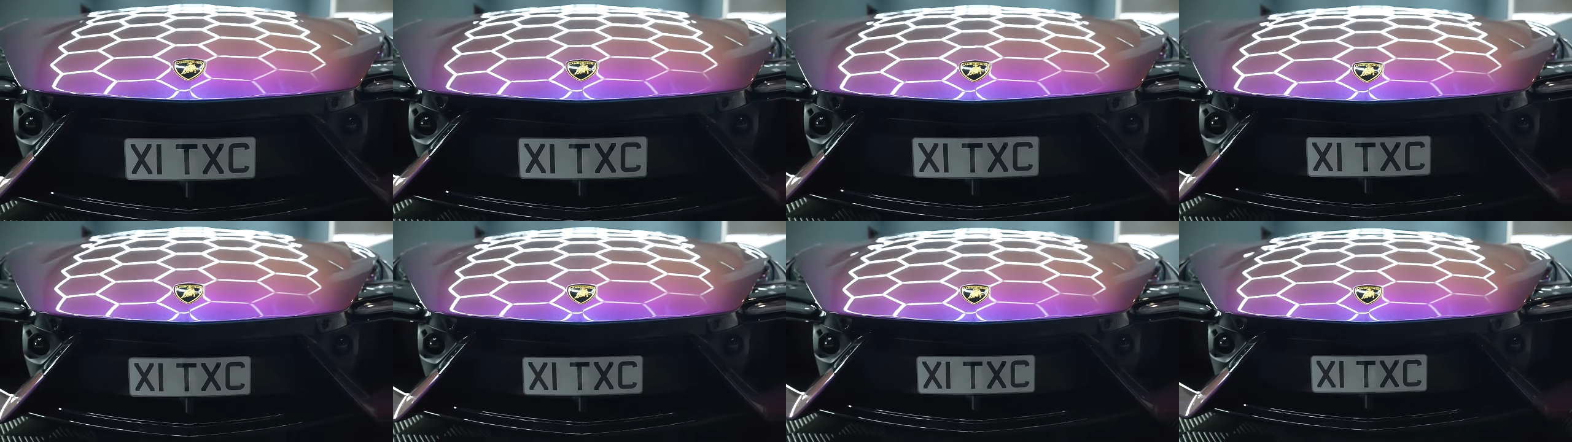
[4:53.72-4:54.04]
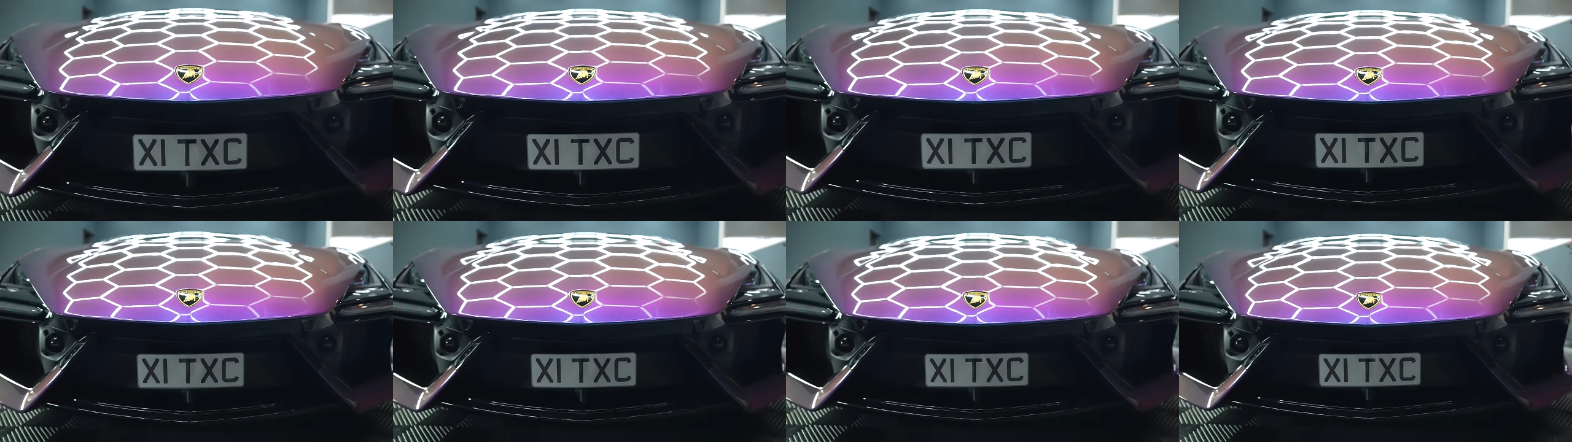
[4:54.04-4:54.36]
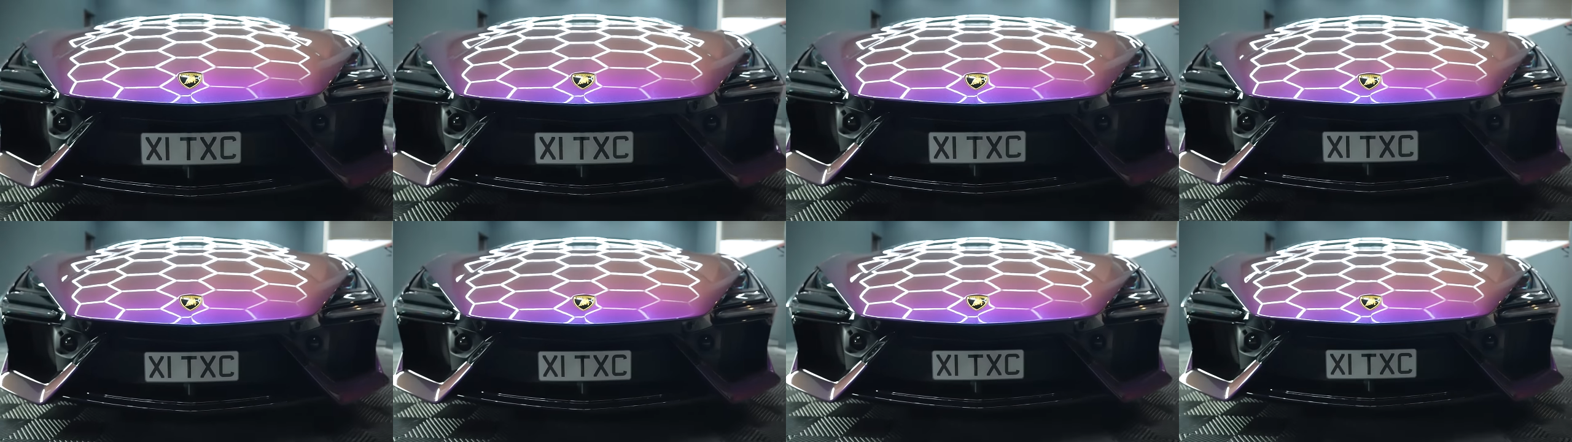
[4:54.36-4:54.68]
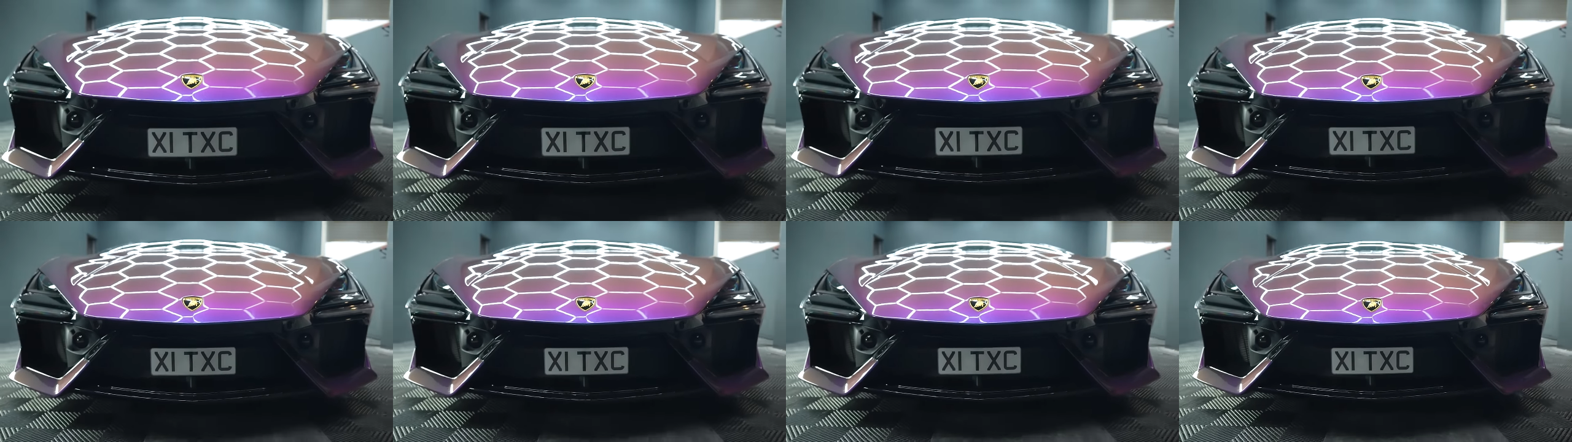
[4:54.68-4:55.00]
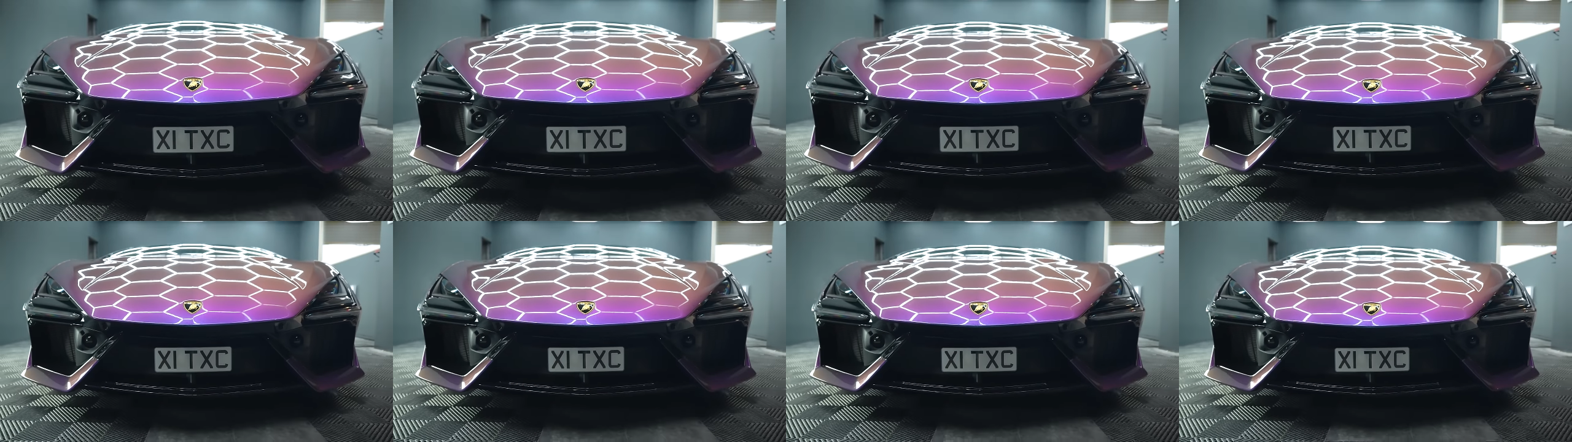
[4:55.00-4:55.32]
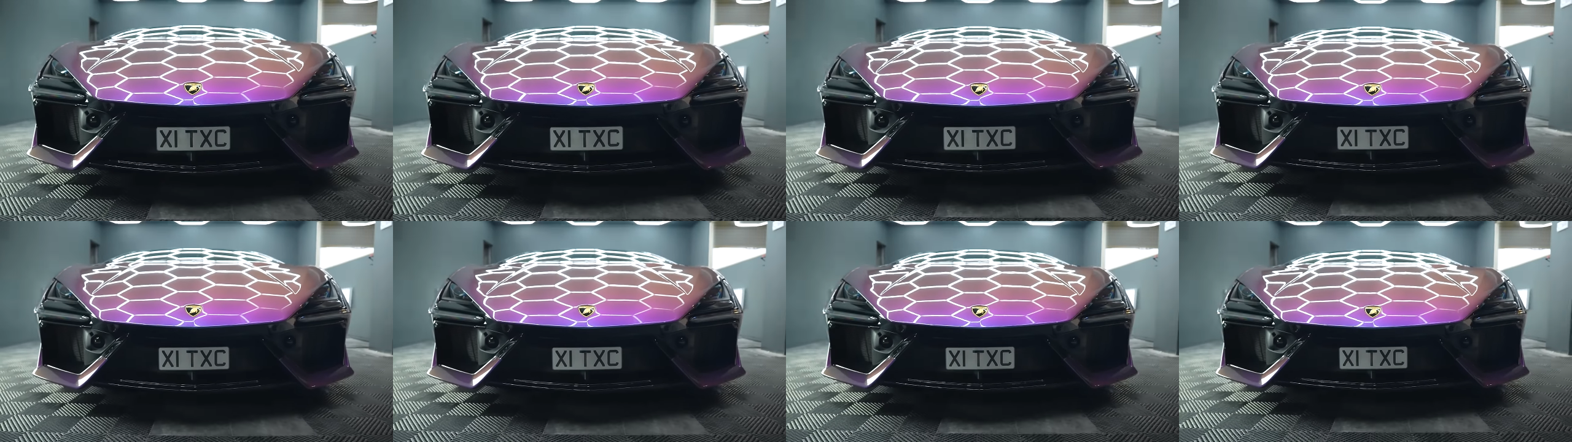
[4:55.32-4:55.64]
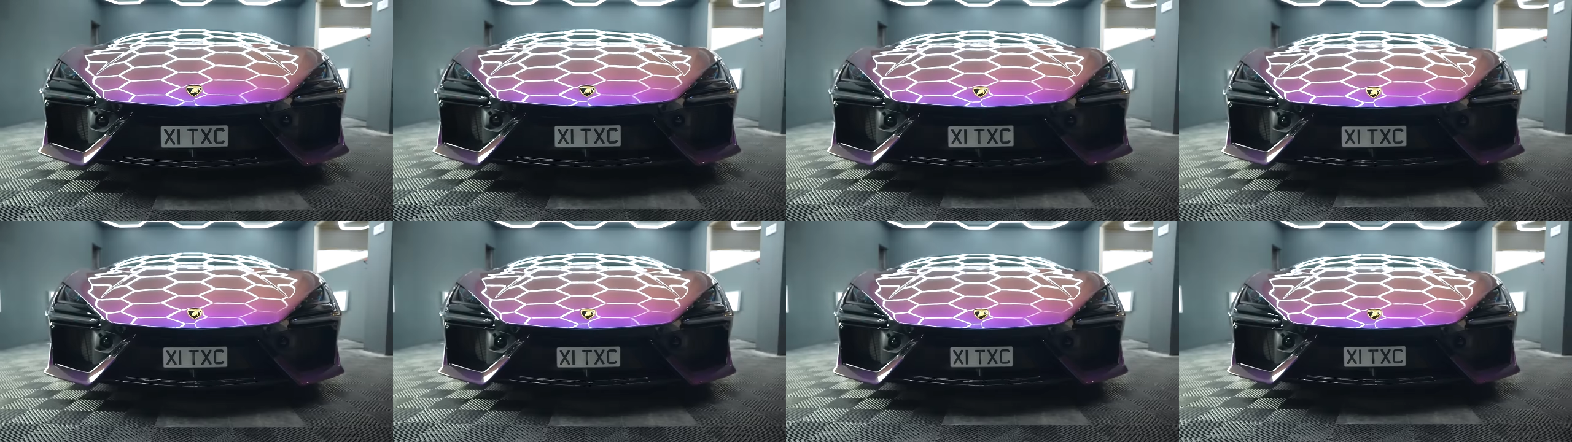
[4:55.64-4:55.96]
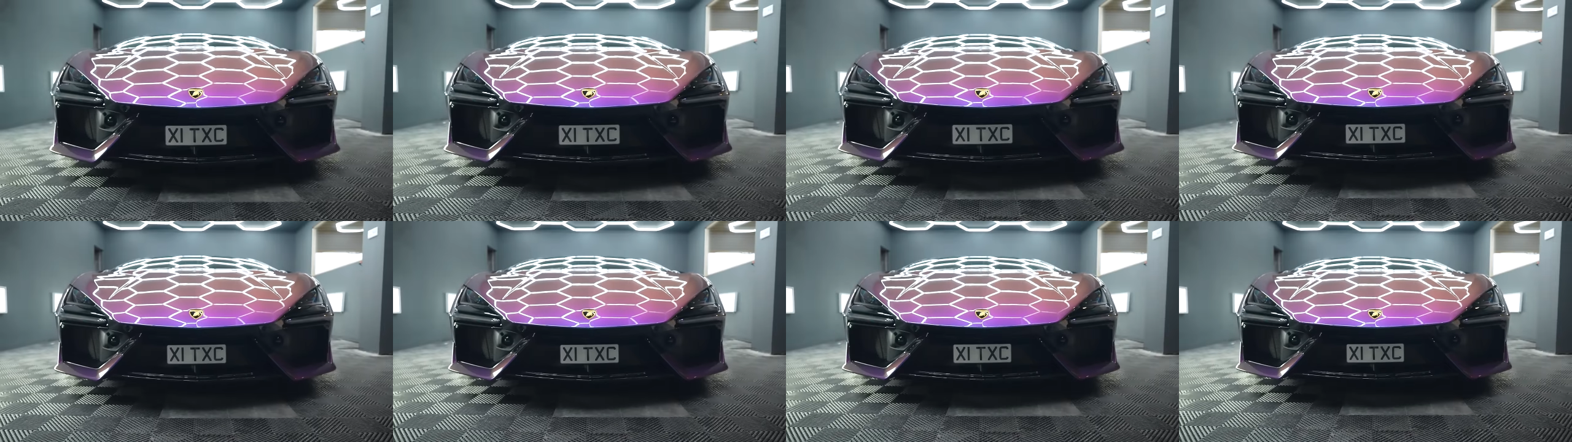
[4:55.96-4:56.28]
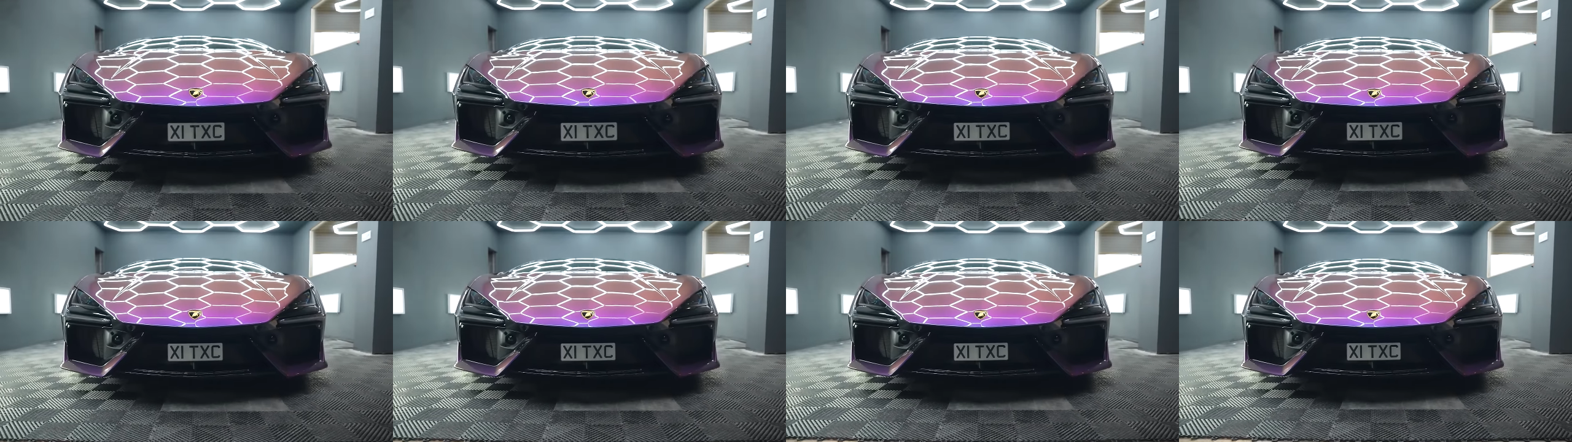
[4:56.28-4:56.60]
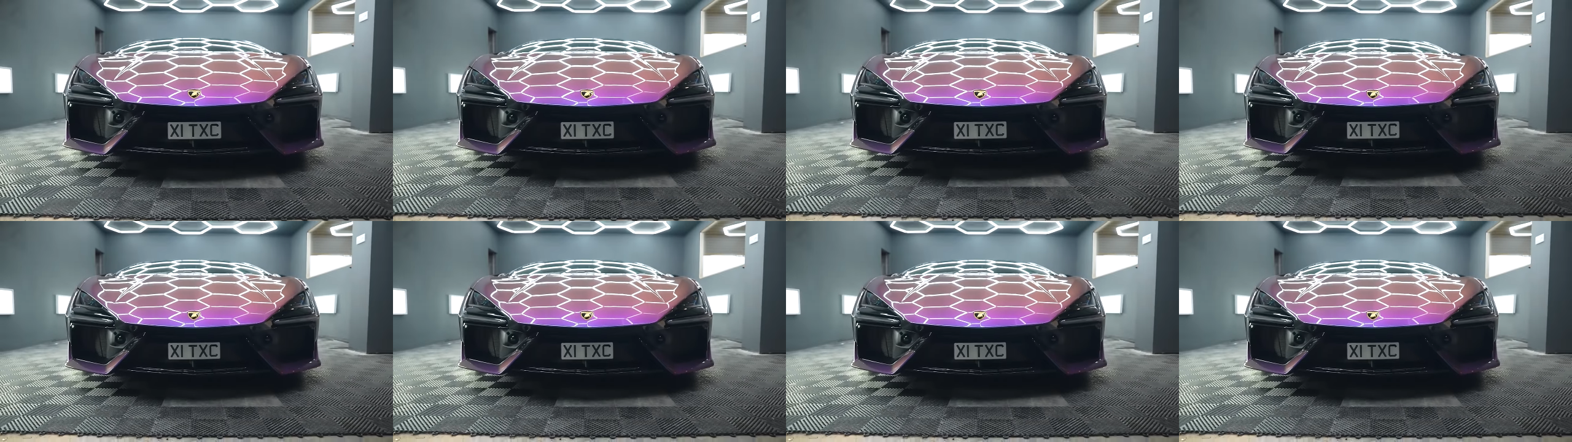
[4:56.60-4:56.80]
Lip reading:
[unreadable: no face in view]